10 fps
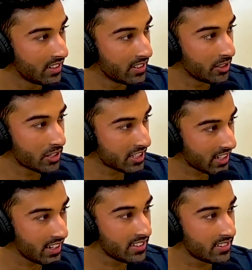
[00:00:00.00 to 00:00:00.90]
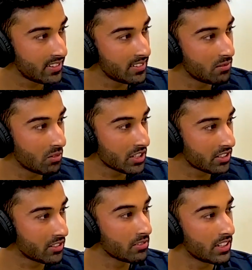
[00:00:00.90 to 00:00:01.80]
Yeah. You could change what you're
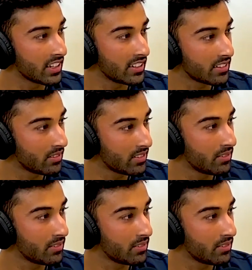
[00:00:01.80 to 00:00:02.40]
doing yeah. and I think